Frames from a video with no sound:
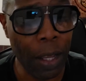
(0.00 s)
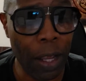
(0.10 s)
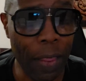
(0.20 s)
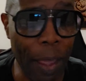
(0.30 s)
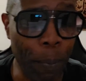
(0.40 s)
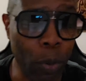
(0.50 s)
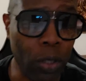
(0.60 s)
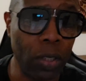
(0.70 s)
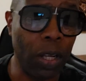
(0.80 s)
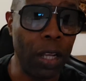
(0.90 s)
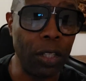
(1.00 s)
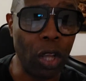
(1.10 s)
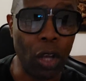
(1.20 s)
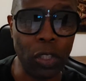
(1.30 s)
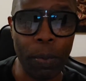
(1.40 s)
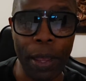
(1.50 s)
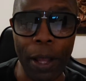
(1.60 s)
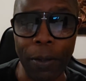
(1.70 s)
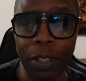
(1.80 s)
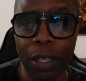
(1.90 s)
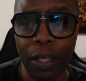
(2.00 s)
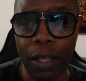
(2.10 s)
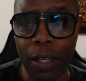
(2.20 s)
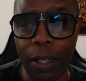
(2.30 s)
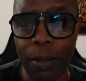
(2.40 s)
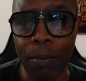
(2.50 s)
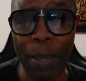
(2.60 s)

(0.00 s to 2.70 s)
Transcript: Uh, that book uh, talks about um,